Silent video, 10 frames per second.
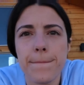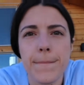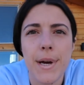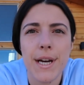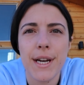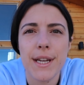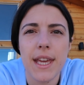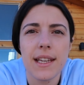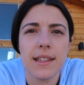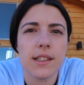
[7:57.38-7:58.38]
But
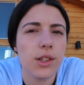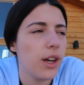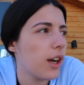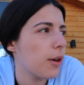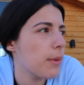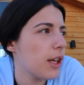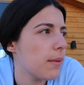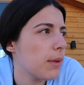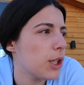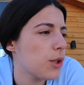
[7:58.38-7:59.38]
yeah, that's our
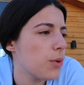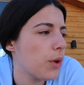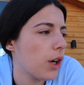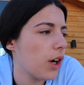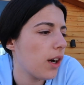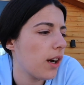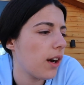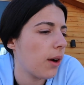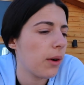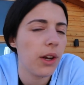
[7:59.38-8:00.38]
Airbnb tour. Now we're gonna